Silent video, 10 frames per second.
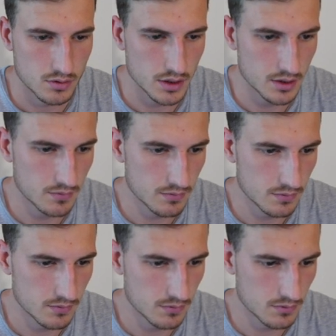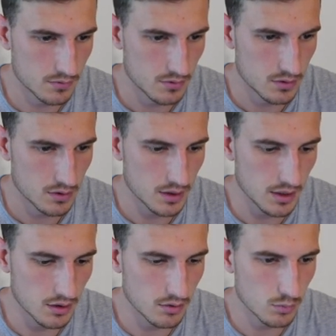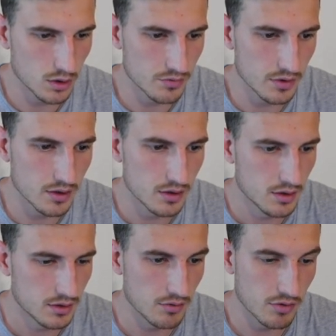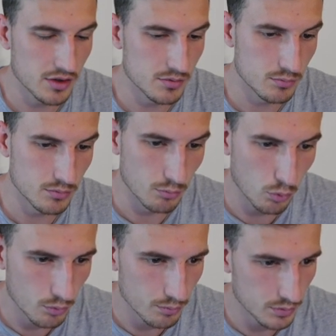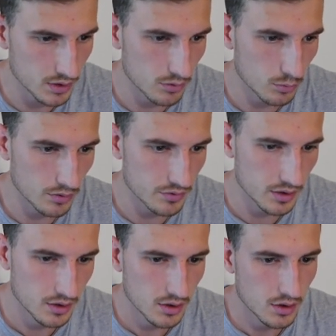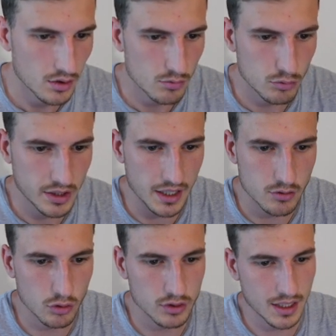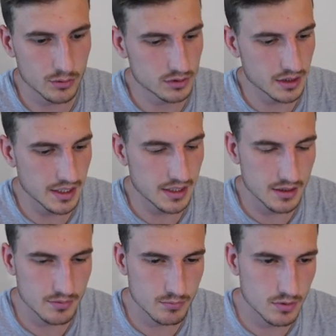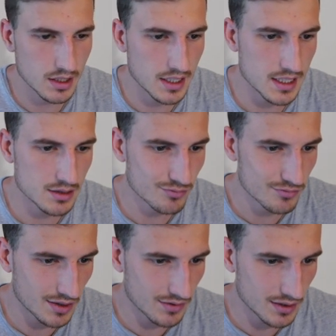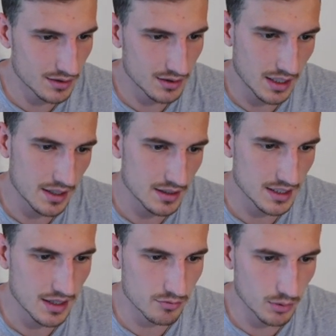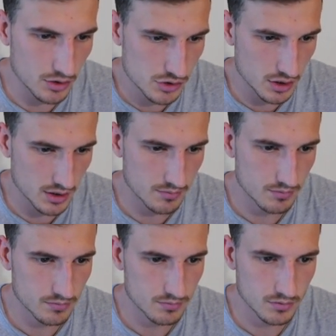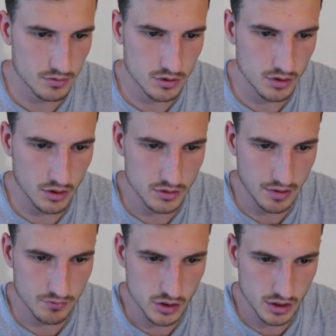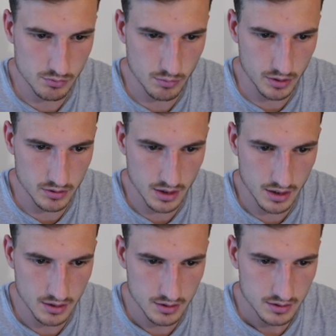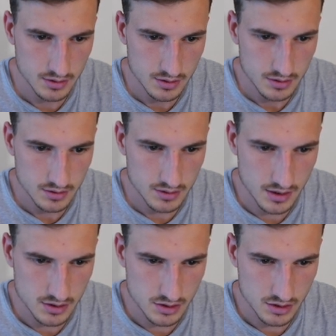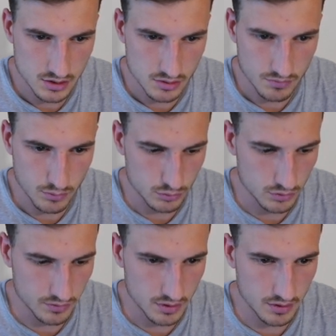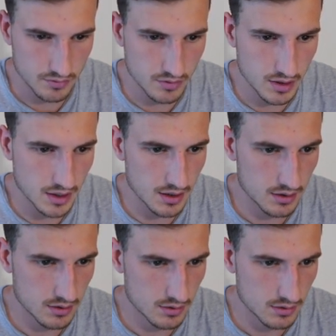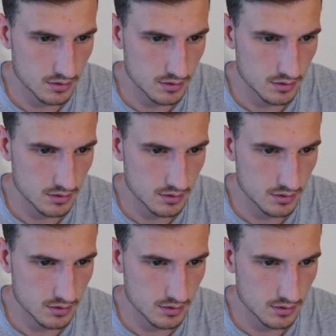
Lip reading: Okay? They aren't worth it. They're very important, but they're not worth it. Okay, Gronkowski, he is he's there from last year. I haven't changed my mind there. This falls off a cliff there.